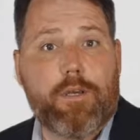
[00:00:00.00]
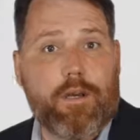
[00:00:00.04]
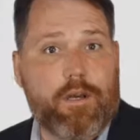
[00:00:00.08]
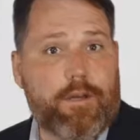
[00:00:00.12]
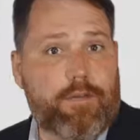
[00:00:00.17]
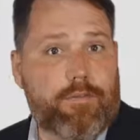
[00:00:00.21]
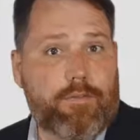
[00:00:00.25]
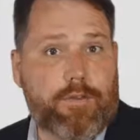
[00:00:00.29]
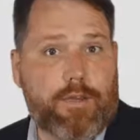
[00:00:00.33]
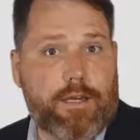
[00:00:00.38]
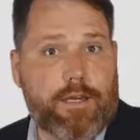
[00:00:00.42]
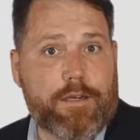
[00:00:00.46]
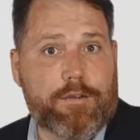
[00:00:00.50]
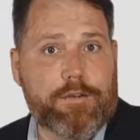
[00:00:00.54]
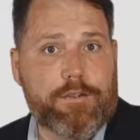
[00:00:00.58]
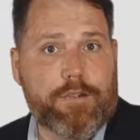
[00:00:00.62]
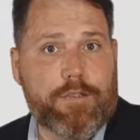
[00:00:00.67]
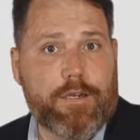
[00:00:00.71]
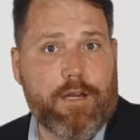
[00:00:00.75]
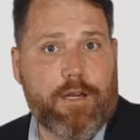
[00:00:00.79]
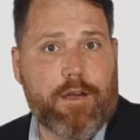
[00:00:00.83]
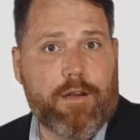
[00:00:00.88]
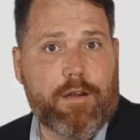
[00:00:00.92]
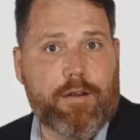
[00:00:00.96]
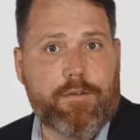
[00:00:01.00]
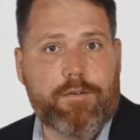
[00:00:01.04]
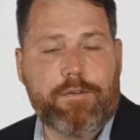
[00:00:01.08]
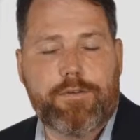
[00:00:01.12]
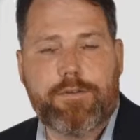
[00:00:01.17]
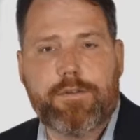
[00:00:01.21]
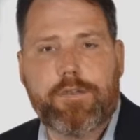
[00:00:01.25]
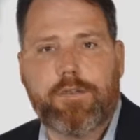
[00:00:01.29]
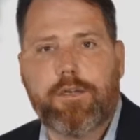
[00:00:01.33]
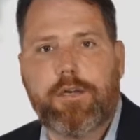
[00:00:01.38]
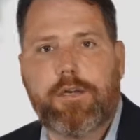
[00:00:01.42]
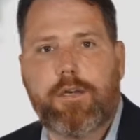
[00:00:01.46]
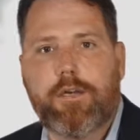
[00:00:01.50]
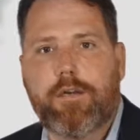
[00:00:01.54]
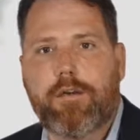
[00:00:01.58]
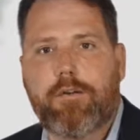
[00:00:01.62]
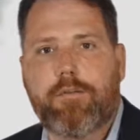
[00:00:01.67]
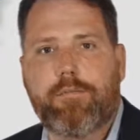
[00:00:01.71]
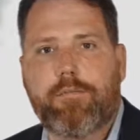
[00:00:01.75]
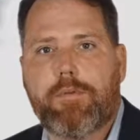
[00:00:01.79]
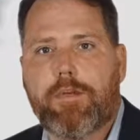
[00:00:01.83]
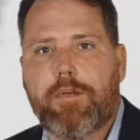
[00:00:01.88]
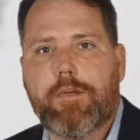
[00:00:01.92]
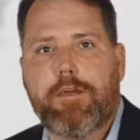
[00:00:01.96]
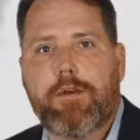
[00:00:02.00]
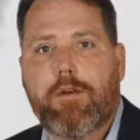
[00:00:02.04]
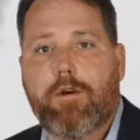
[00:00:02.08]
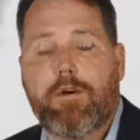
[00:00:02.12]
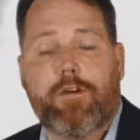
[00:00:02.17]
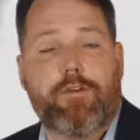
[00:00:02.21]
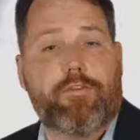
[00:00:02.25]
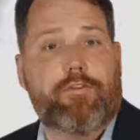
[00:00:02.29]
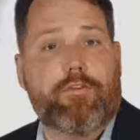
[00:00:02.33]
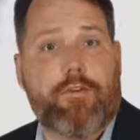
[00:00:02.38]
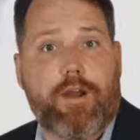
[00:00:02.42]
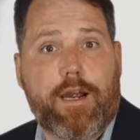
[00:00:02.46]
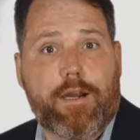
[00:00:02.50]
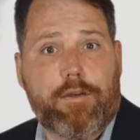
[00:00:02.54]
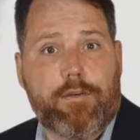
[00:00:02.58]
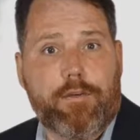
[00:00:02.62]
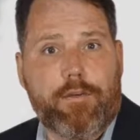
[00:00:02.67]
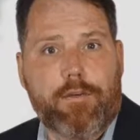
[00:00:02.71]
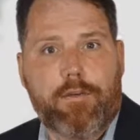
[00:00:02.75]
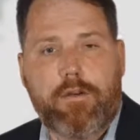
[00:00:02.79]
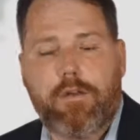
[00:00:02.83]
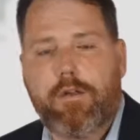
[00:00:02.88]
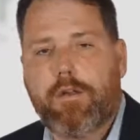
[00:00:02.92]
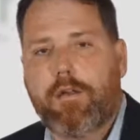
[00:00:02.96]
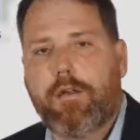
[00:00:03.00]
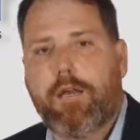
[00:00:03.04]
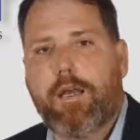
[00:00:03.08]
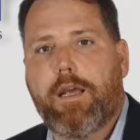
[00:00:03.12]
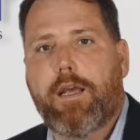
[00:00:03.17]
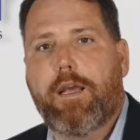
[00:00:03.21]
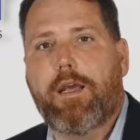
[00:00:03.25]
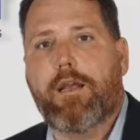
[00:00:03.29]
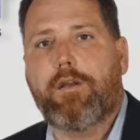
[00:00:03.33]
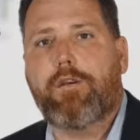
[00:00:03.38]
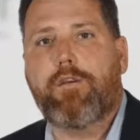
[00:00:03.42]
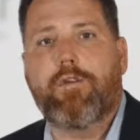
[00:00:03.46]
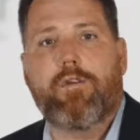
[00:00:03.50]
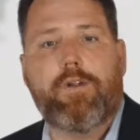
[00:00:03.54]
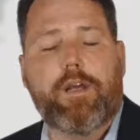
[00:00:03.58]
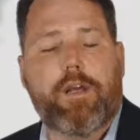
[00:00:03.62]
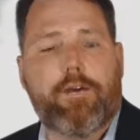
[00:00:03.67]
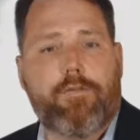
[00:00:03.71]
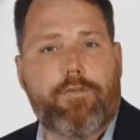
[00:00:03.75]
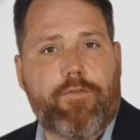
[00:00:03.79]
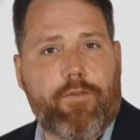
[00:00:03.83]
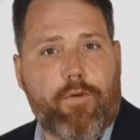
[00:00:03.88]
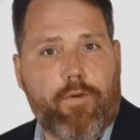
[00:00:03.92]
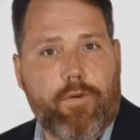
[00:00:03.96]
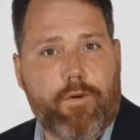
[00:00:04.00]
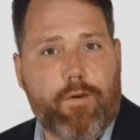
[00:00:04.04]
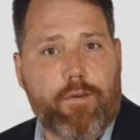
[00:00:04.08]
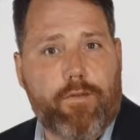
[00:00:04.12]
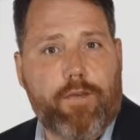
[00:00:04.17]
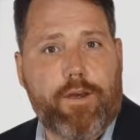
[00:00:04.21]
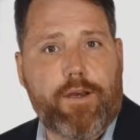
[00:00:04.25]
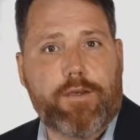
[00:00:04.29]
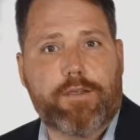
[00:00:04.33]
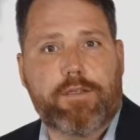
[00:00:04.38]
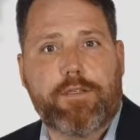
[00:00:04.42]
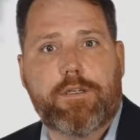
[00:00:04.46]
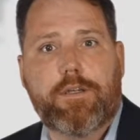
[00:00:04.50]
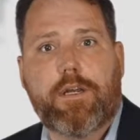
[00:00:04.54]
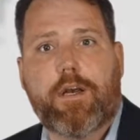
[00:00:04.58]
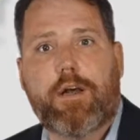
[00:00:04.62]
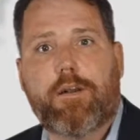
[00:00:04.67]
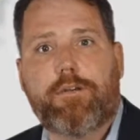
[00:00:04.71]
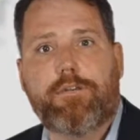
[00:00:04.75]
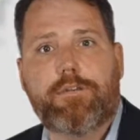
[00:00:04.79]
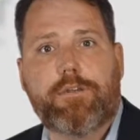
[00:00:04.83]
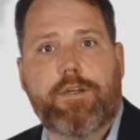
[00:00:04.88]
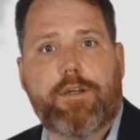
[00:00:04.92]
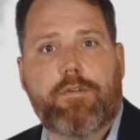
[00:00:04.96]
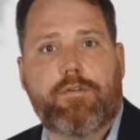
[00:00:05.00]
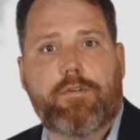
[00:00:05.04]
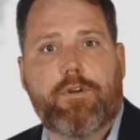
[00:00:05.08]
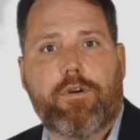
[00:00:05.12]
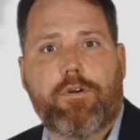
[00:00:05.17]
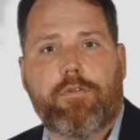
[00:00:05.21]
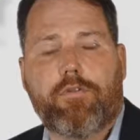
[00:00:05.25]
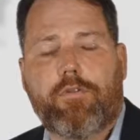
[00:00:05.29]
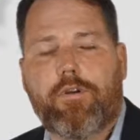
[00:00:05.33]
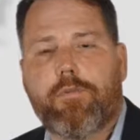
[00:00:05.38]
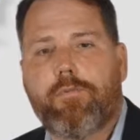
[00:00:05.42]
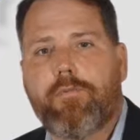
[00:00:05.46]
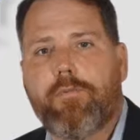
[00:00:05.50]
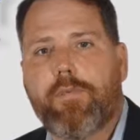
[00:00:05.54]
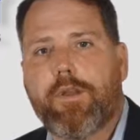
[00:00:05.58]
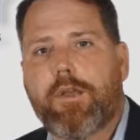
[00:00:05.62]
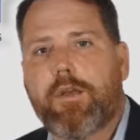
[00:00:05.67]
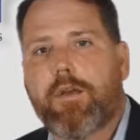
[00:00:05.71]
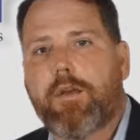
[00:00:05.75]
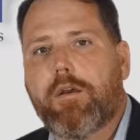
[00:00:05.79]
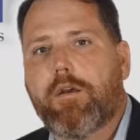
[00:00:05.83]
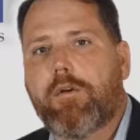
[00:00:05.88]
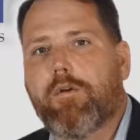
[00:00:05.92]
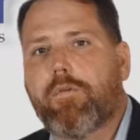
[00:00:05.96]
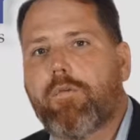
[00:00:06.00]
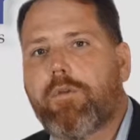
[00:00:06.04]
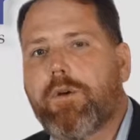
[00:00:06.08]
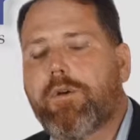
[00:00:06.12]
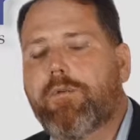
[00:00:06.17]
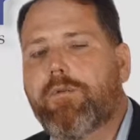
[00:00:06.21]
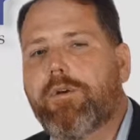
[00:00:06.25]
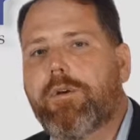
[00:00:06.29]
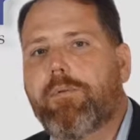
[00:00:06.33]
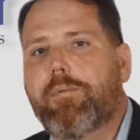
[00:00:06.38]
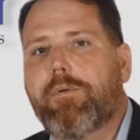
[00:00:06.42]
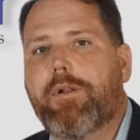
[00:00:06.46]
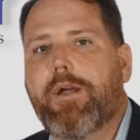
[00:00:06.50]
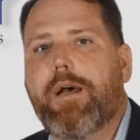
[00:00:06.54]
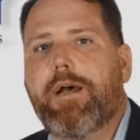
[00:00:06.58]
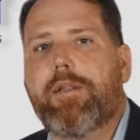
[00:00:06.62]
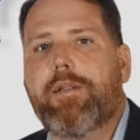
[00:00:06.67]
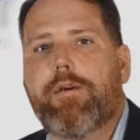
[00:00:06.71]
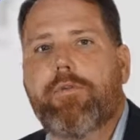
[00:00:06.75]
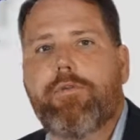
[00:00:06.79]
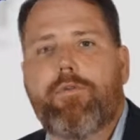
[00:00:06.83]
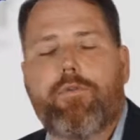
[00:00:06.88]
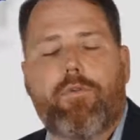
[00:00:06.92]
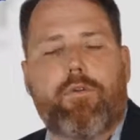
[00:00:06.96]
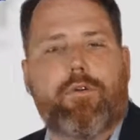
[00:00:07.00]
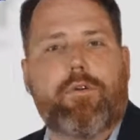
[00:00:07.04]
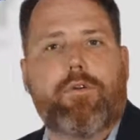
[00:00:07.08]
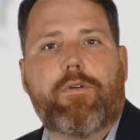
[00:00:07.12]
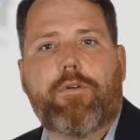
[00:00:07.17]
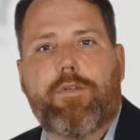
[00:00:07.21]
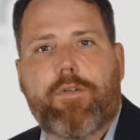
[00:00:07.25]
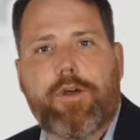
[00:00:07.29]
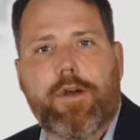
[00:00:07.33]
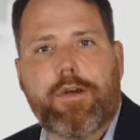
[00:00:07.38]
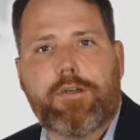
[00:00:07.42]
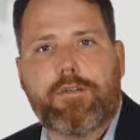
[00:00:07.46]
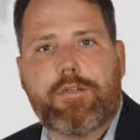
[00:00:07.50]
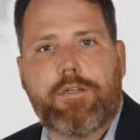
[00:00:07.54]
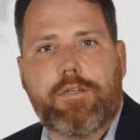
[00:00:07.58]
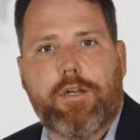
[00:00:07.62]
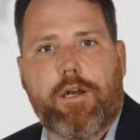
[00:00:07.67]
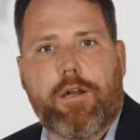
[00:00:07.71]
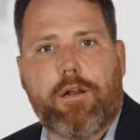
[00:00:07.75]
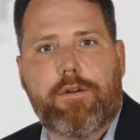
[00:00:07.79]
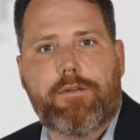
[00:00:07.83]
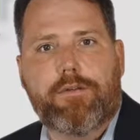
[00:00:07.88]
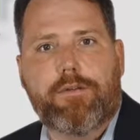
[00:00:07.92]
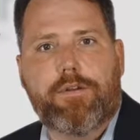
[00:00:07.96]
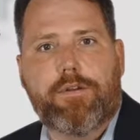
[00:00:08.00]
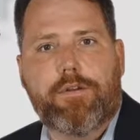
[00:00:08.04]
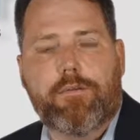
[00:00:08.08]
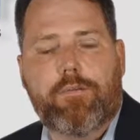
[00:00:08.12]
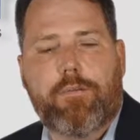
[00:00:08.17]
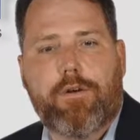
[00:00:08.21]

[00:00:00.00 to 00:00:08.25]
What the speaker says: $100,000 on a tractor, and you only have $400,000 left over. We would apply that $400,000 to the